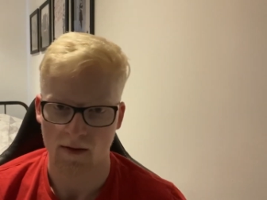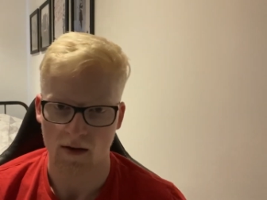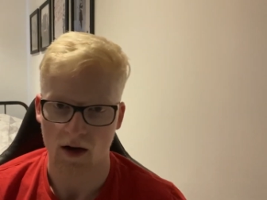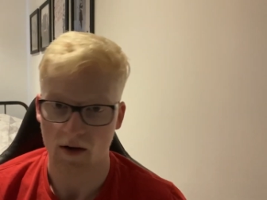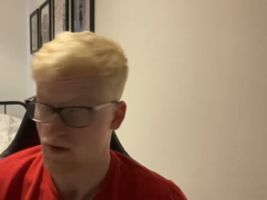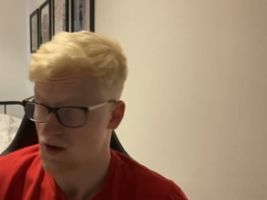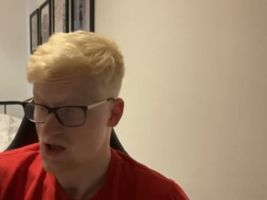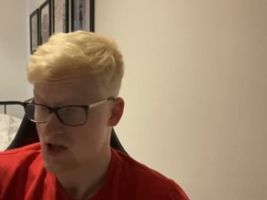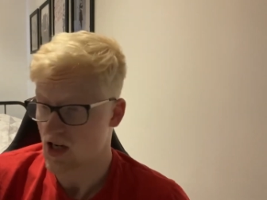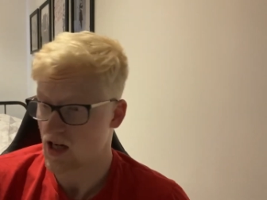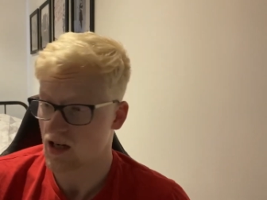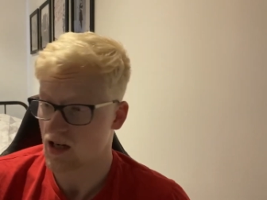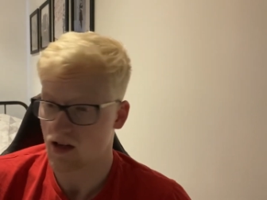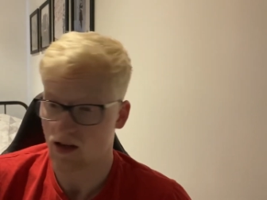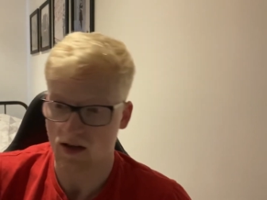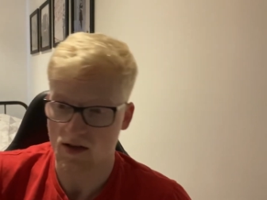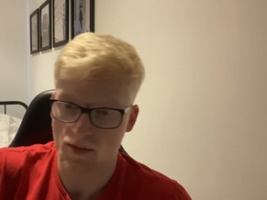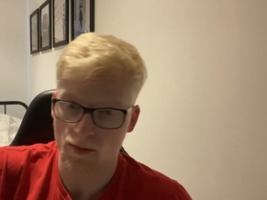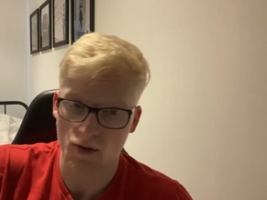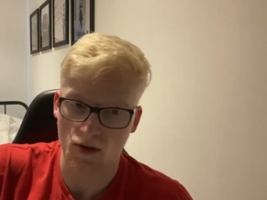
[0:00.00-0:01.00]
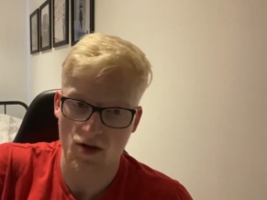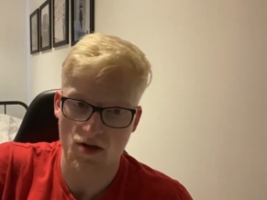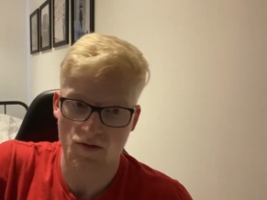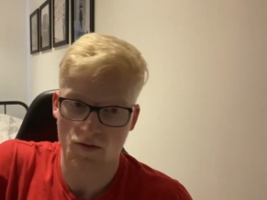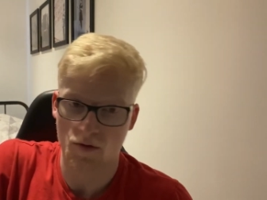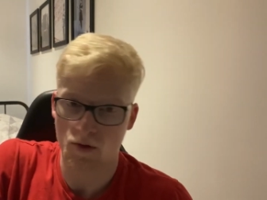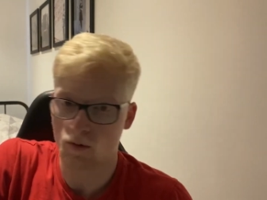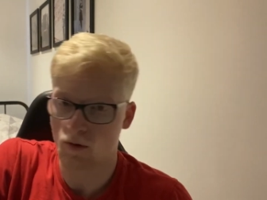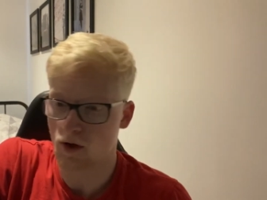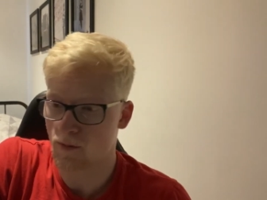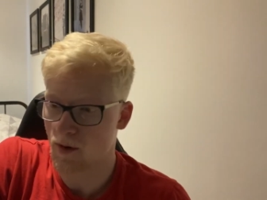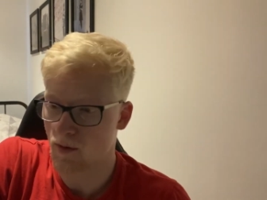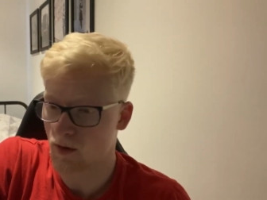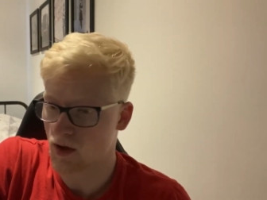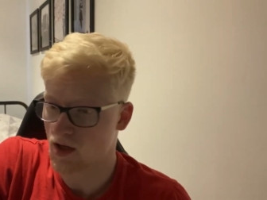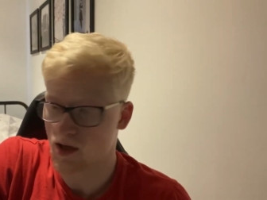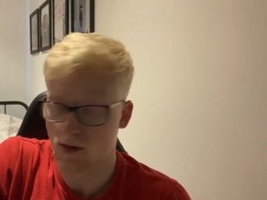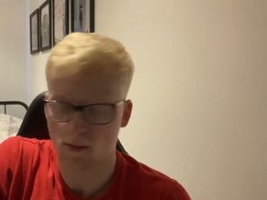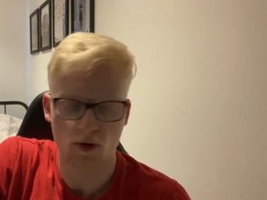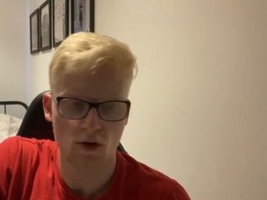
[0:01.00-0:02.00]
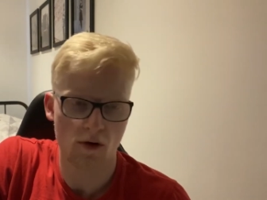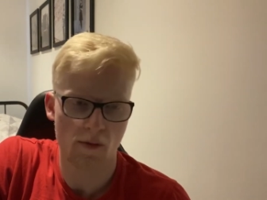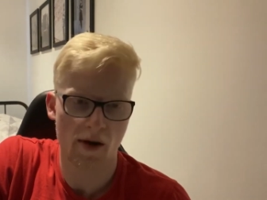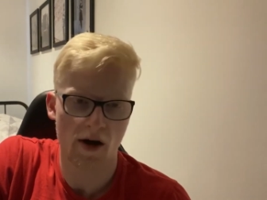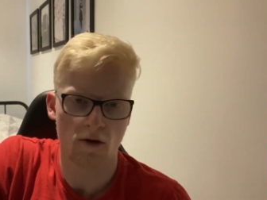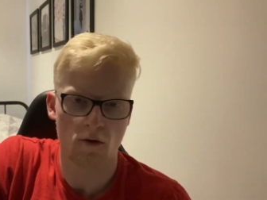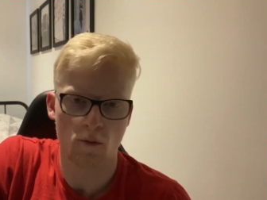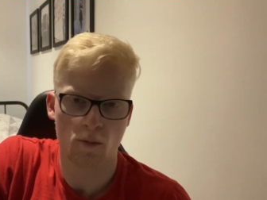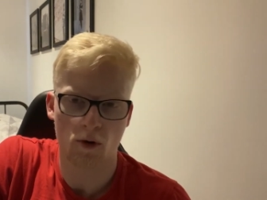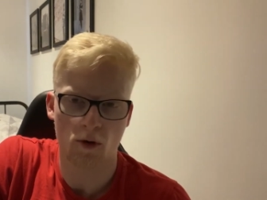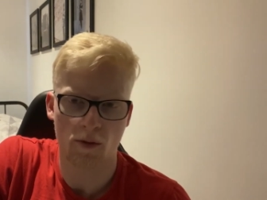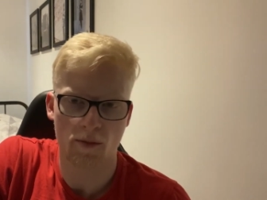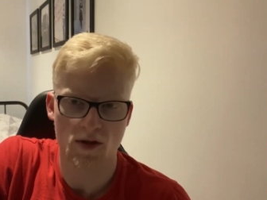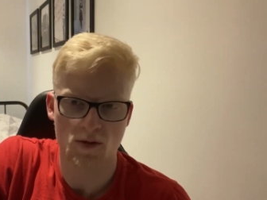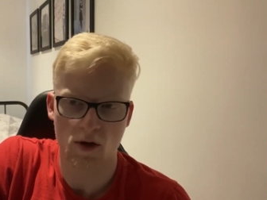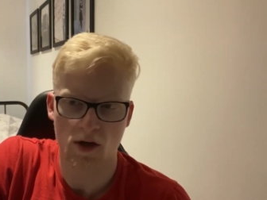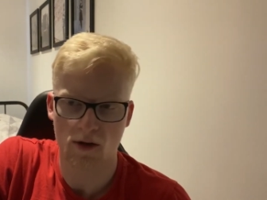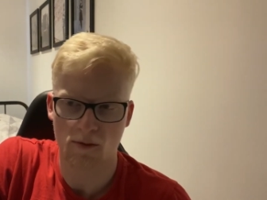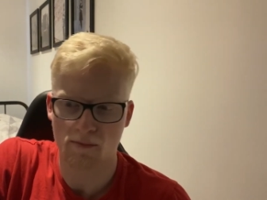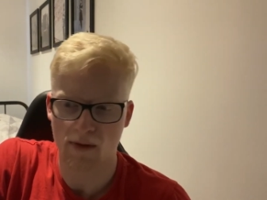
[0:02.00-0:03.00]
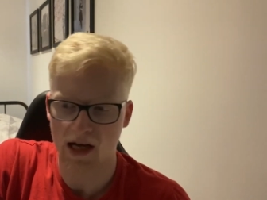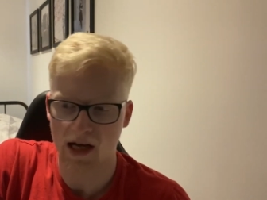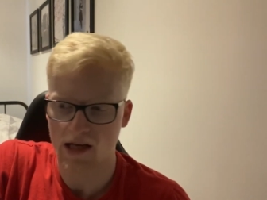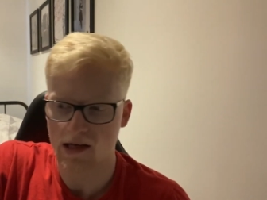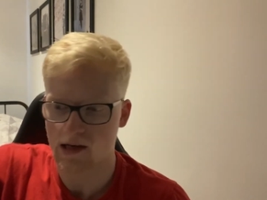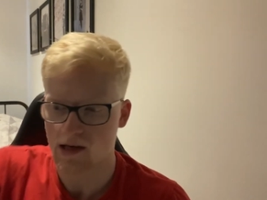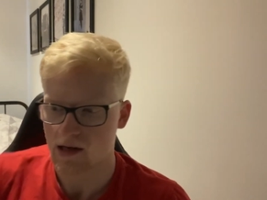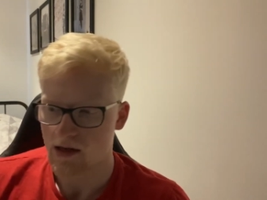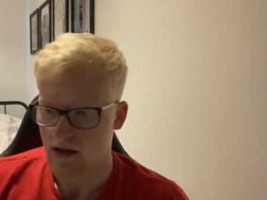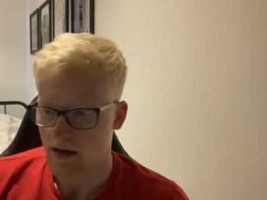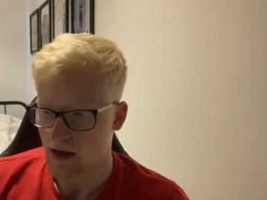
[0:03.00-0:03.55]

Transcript: I think Challinor, to be honest with you, would have been one of the more better appointments we could make.